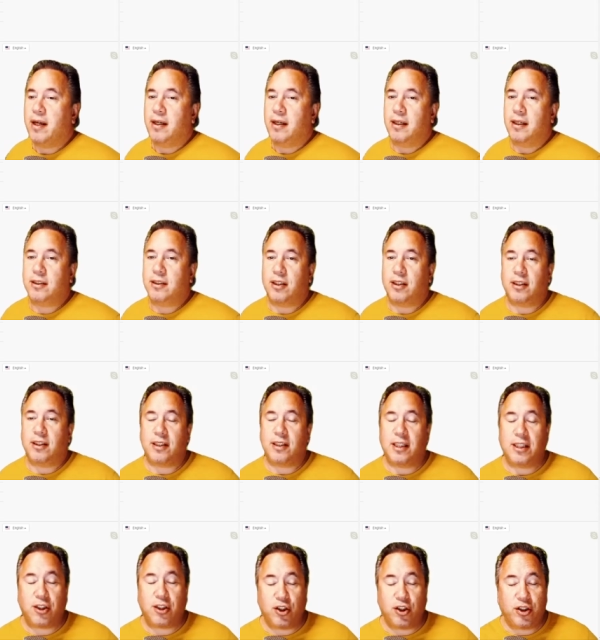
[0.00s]
It's uh,
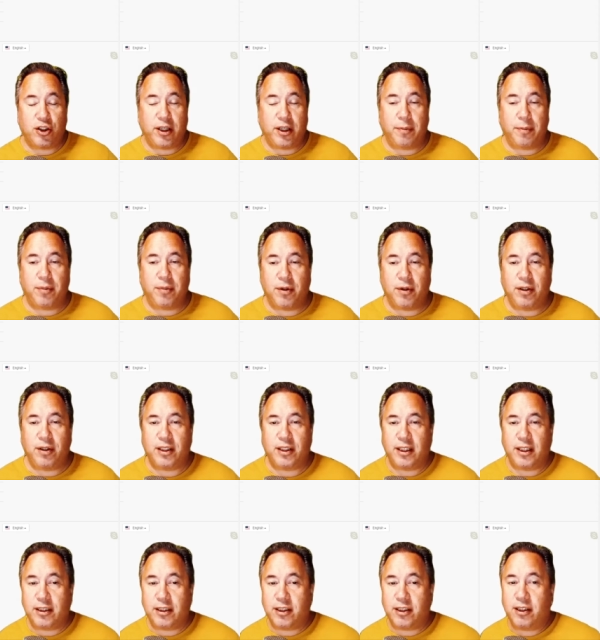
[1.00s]
censorship
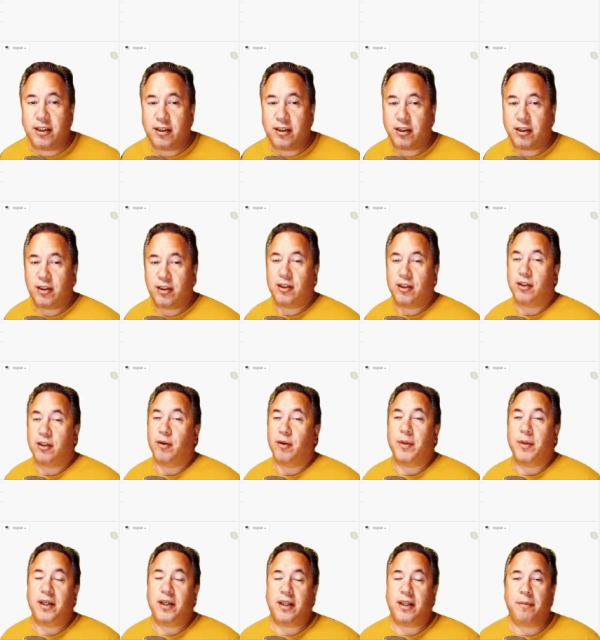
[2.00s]
resistant, uh,
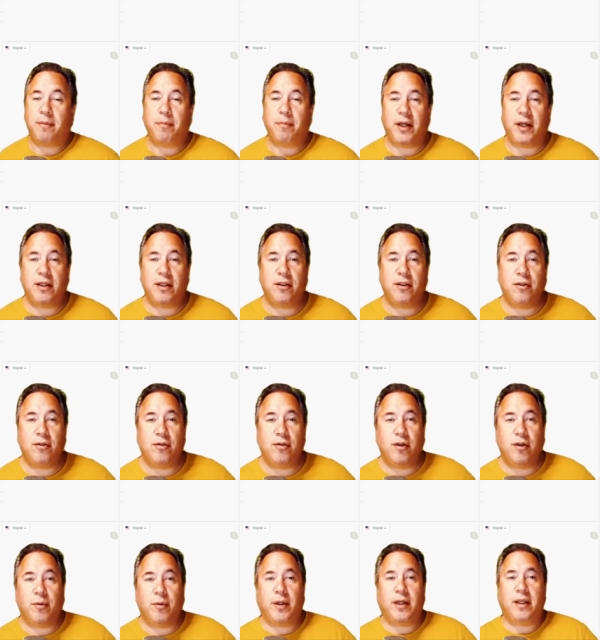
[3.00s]
nobody can ban you,
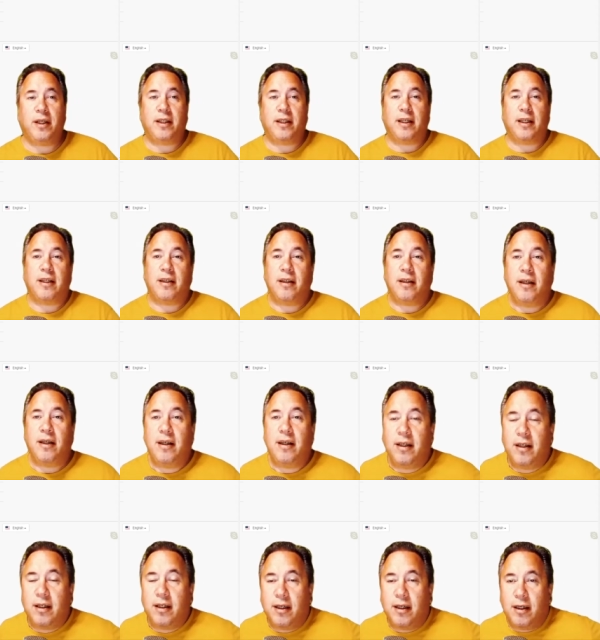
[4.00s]
nobody can
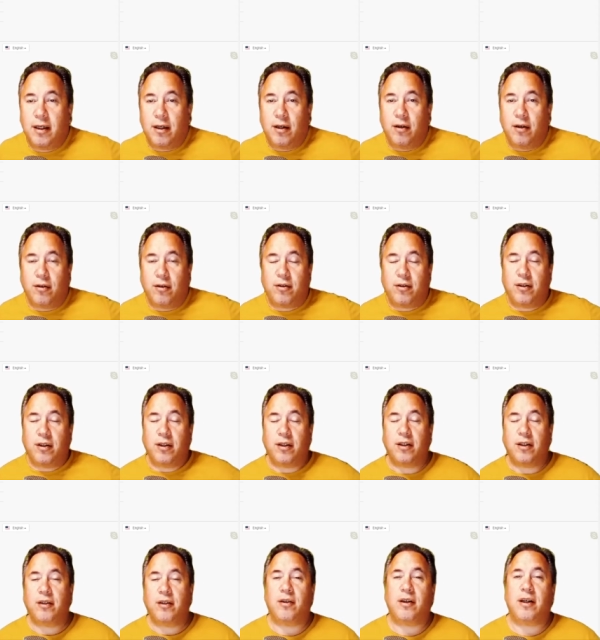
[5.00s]
uh, lock
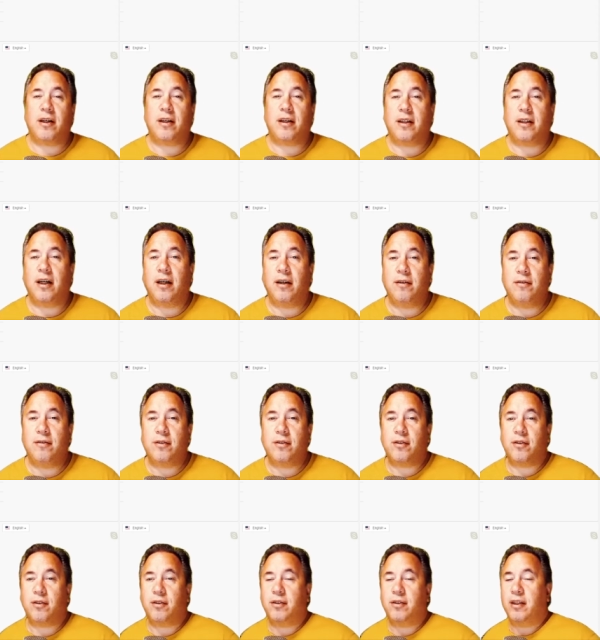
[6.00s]
uh, your
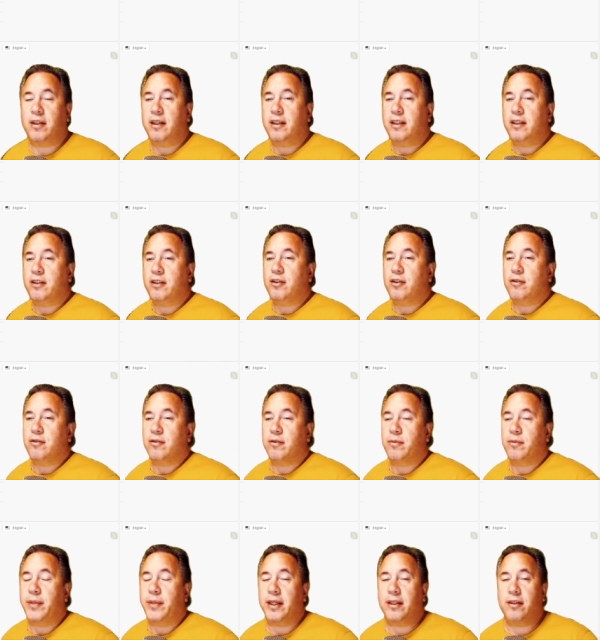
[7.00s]
account or delete you
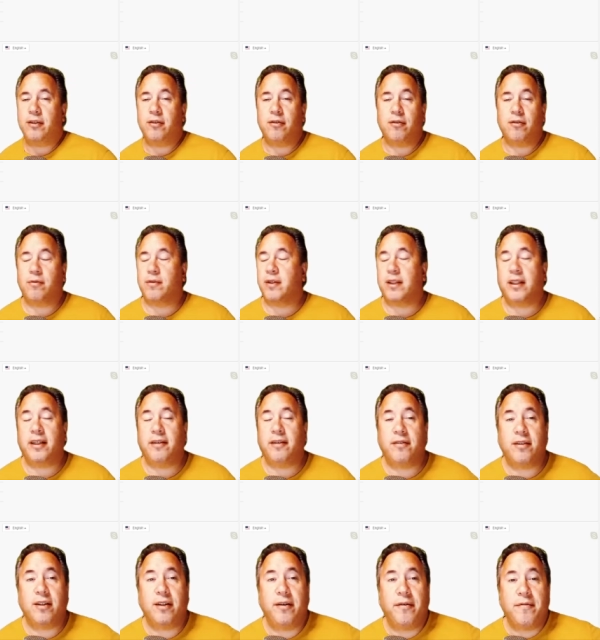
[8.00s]
or ban you or
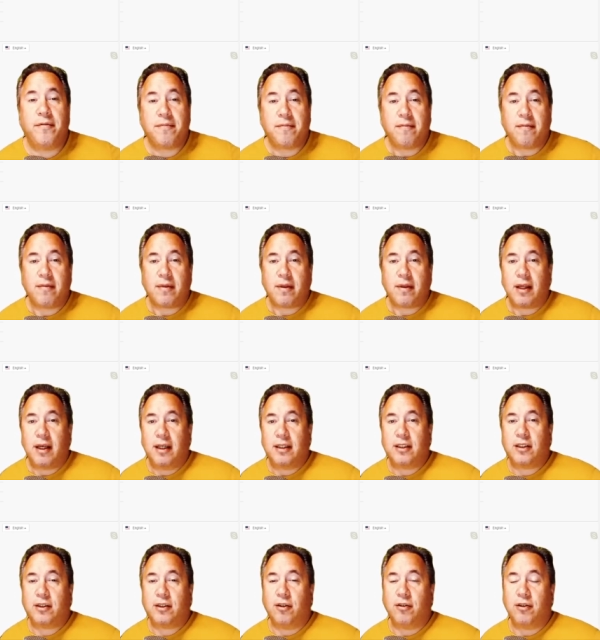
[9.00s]
whatever.
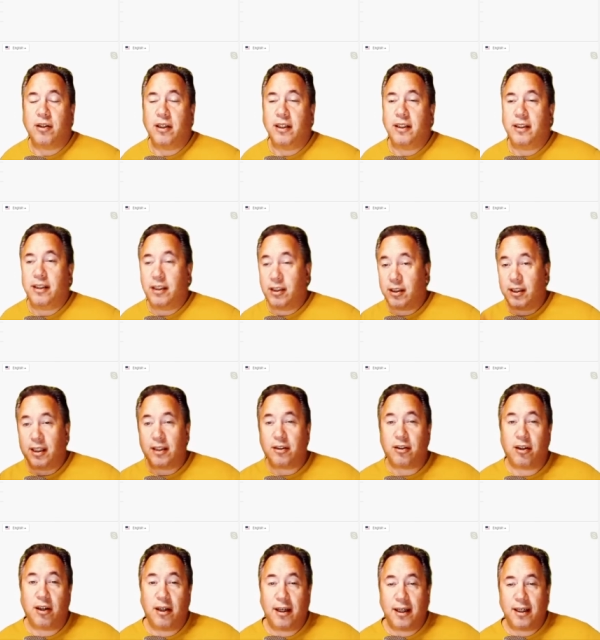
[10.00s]
It's totally
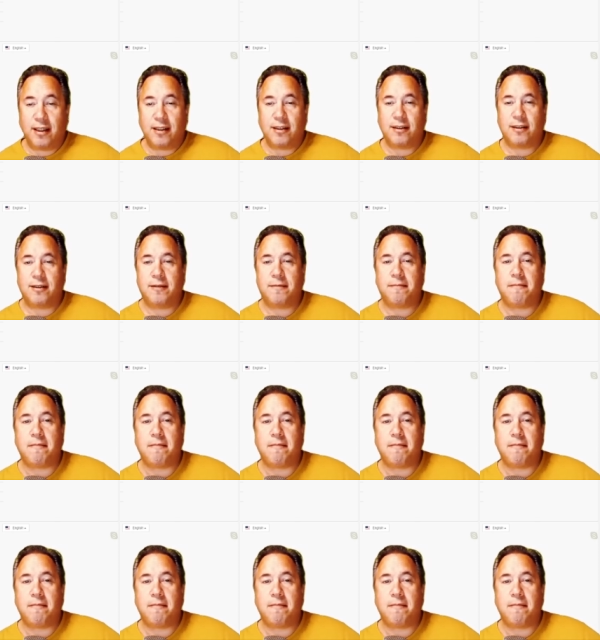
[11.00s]
decentralized.